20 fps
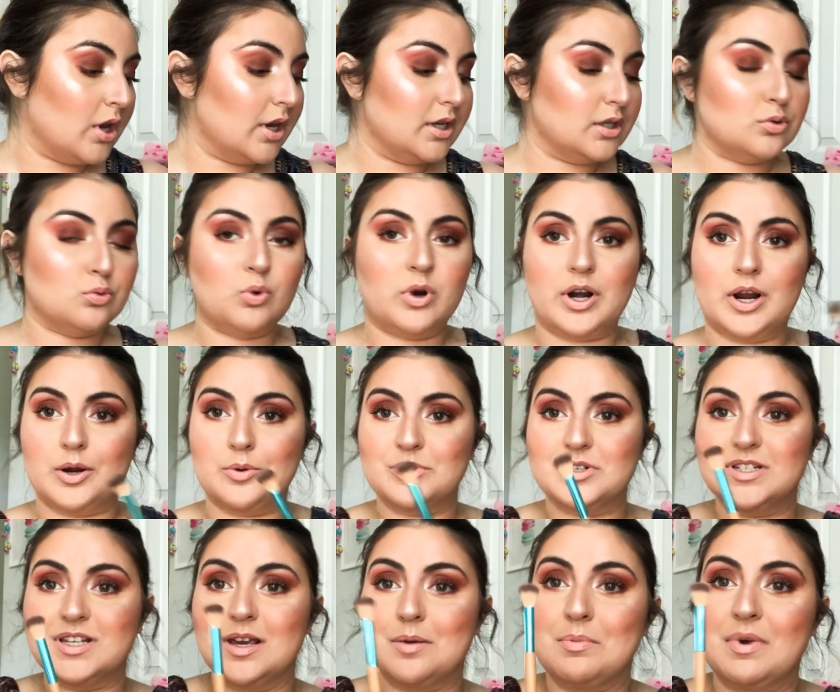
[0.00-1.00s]
is when I
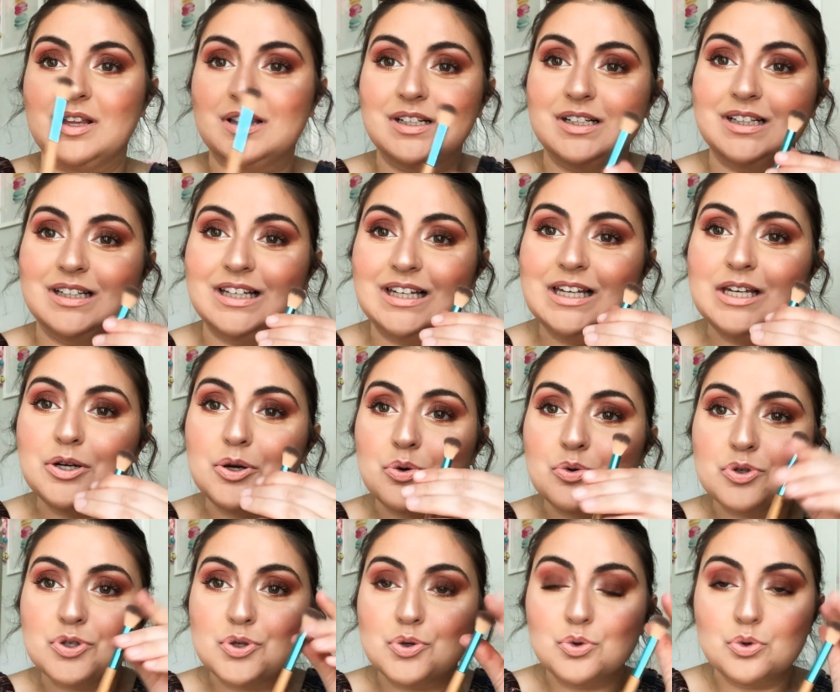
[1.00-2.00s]
would take my little
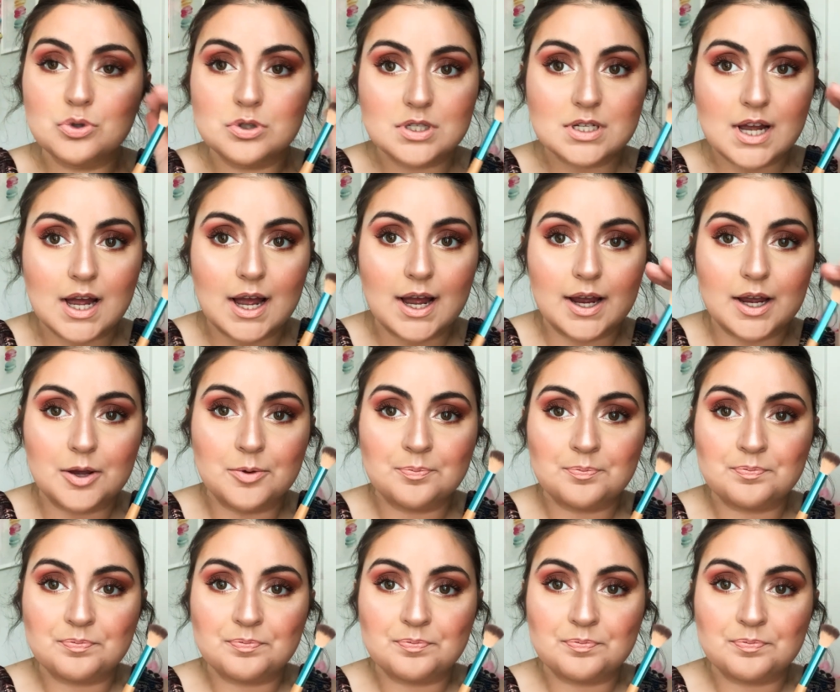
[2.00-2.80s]
Eco Tools guy,